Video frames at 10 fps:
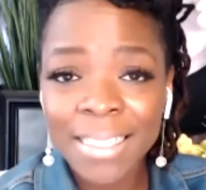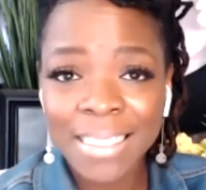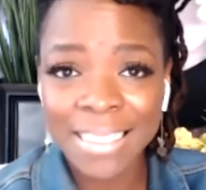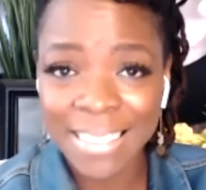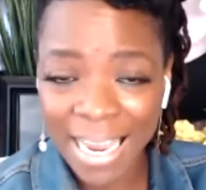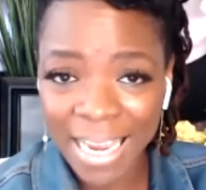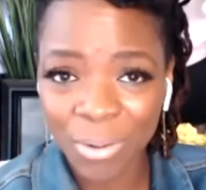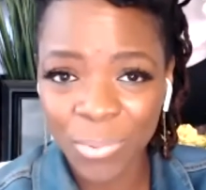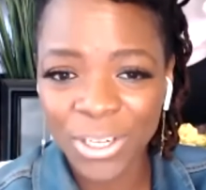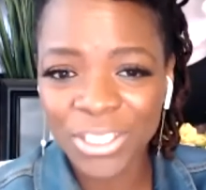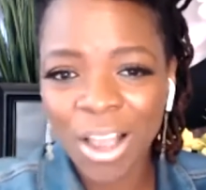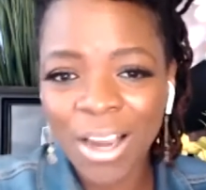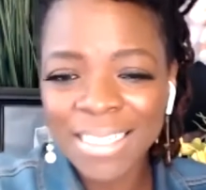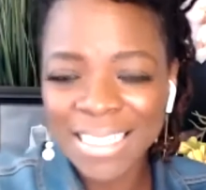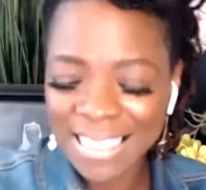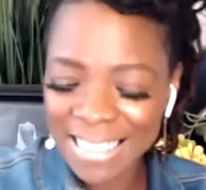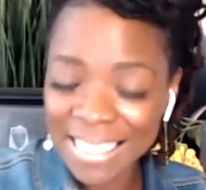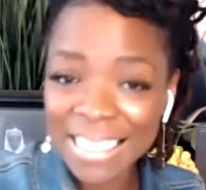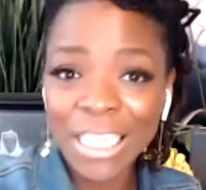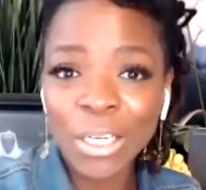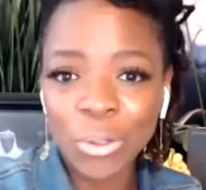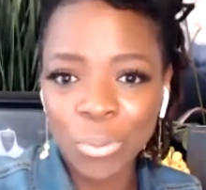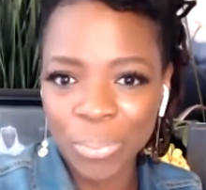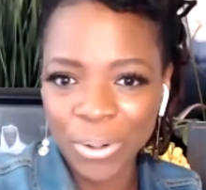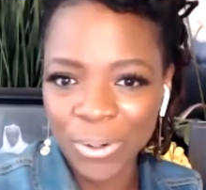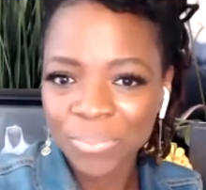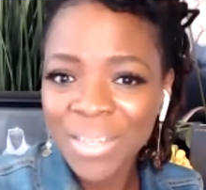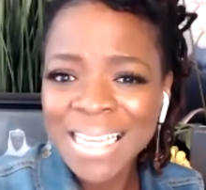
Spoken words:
Today, we are talking to Sydney Cooper.